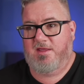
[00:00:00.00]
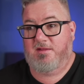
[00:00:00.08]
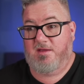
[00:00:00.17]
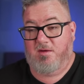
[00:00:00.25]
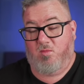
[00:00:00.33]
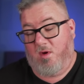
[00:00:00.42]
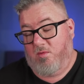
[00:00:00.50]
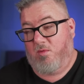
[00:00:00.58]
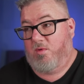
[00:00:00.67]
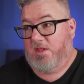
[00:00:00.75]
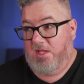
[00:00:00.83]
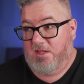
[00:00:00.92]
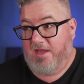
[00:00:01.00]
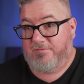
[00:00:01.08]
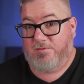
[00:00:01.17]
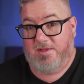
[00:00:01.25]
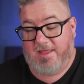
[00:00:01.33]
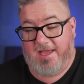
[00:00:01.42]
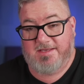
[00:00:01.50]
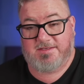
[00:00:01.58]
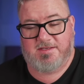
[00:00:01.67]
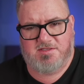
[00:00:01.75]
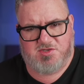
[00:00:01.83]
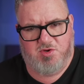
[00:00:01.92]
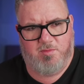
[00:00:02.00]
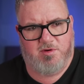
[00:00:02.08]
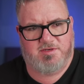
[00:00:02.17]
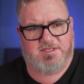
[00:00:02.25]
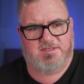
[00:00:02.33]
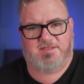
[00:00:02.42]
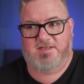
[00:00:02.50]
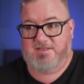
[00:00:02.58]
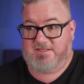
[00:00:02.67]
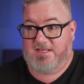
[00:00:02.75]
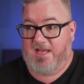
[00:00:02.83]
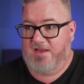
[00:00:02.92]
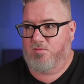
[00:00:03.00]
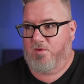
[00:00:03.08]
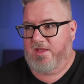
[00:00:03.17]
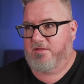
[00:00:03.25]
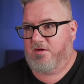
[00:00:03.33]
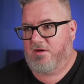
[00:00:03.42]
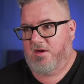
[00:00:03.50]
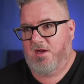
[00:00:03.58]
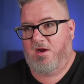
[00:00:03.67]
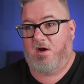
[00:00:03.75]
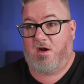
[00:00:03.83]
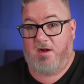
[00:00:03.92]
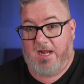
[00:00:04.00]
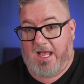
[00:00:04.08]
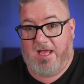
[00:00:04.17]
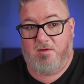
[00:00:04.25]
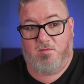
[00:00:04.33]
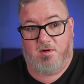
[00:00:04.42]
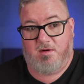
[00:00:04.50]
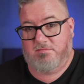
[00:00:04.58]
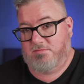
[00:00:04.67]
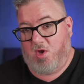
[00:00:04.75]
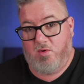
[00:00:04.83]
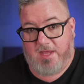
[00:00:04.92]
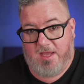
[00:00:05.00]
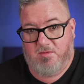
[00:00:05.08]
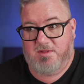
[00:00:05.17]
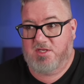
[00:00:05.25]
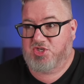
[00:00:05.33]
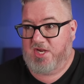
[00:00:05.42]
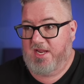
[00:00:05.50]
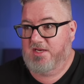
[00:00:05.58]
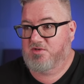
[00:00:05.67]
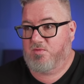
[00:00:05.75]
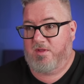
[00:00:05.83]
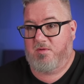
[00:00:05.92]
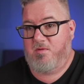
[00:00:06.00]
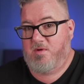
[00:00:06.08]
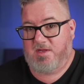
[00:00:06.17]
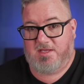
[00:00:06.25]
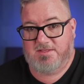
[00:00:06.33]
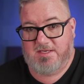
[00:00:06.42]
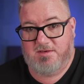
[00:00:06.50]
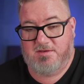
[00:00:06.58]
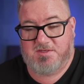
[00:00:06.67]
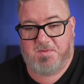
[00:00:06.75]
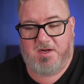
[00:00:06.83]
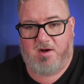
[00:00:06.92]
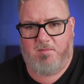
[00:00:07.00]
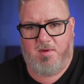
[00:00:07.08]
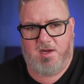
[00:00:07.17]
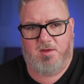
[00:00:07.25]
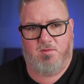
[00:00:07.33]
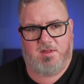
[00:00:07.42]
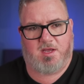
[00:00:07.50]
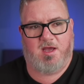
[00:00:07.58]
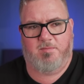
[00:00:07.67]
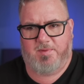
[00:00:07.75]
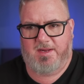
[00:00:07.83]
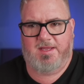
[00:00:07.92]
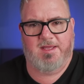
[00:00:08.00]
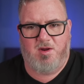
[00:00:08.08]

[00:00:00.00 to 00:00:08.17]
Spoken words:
And what we're really left with as consumers is to decide whether or not we're okay with the change, whether we want to continue to spend our money with a company.